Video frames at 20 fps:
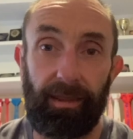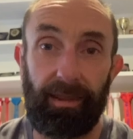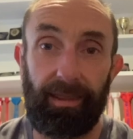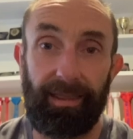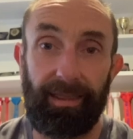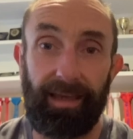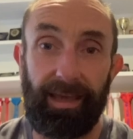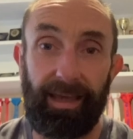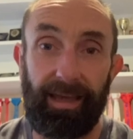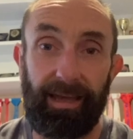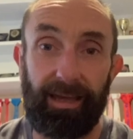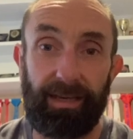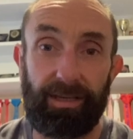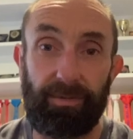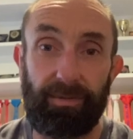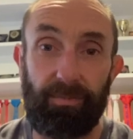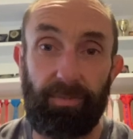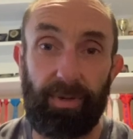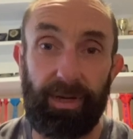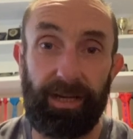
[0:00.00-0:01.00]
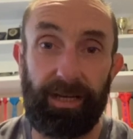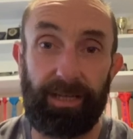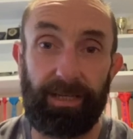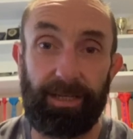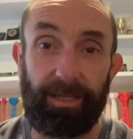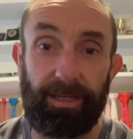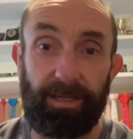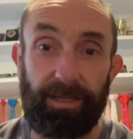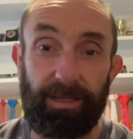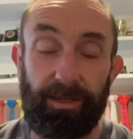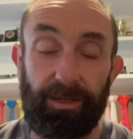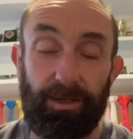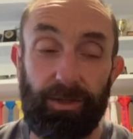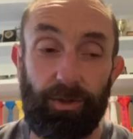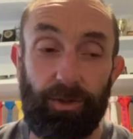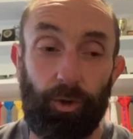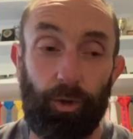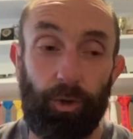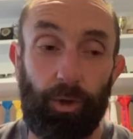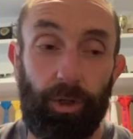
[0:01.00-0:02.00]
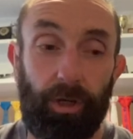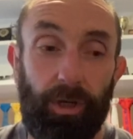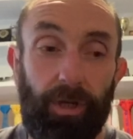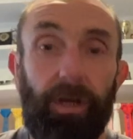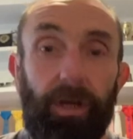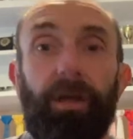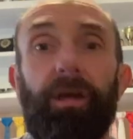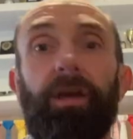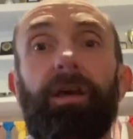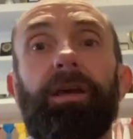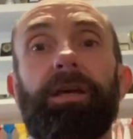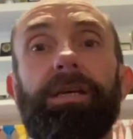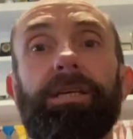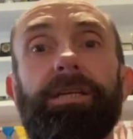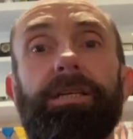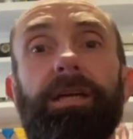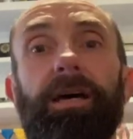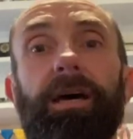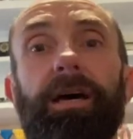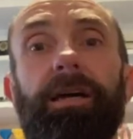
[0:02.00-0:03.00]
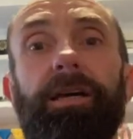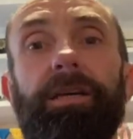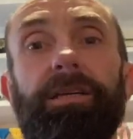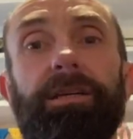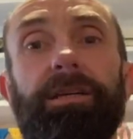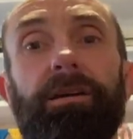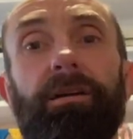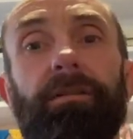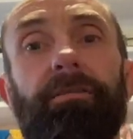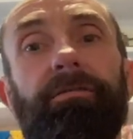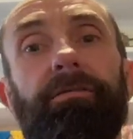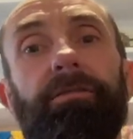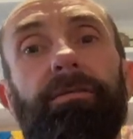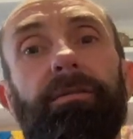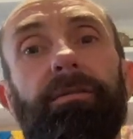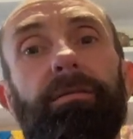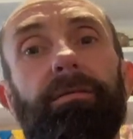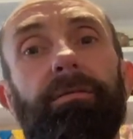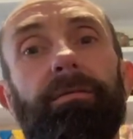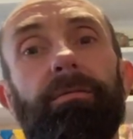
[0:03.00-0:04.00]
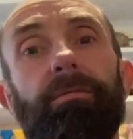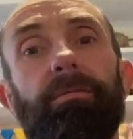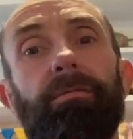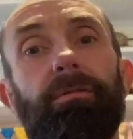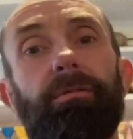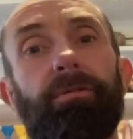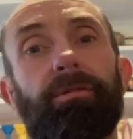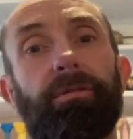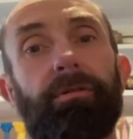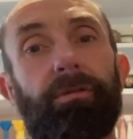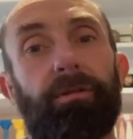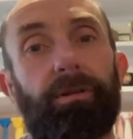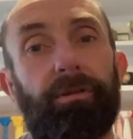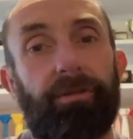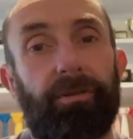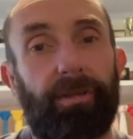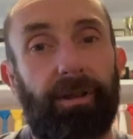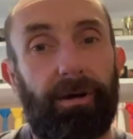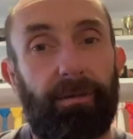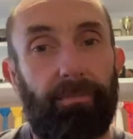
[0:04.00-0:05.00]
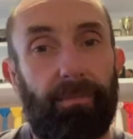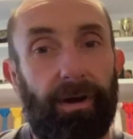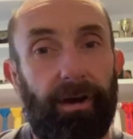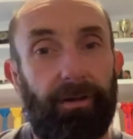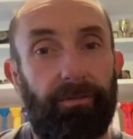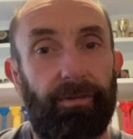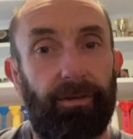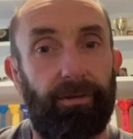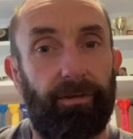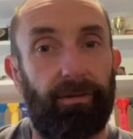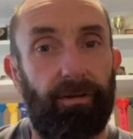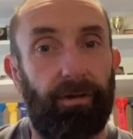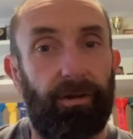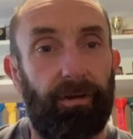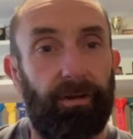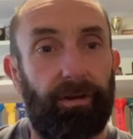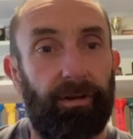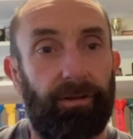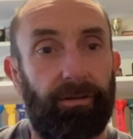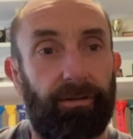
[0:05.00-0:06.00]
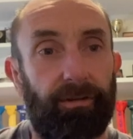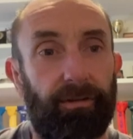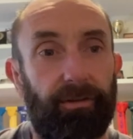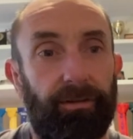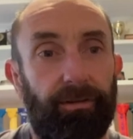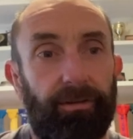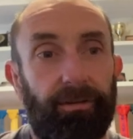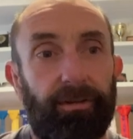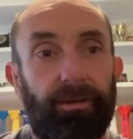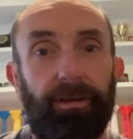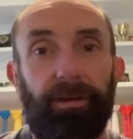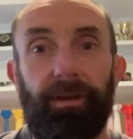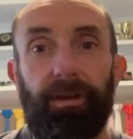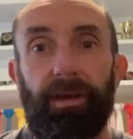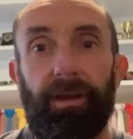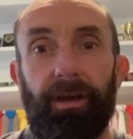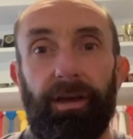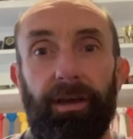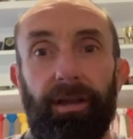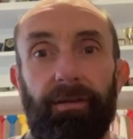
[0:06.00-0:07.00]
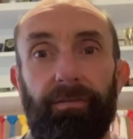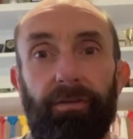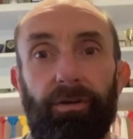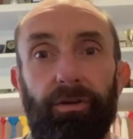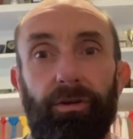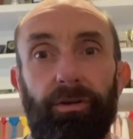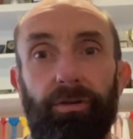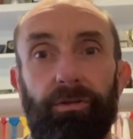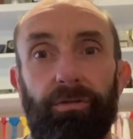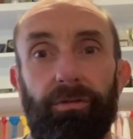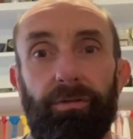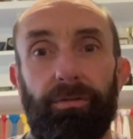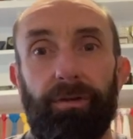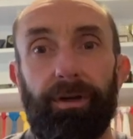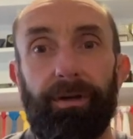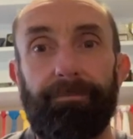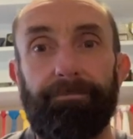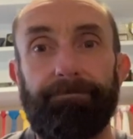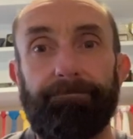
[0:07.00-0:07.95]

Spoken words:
the aches and pains should start easing off once I've got to that marathon sort of distance and I've got used to it.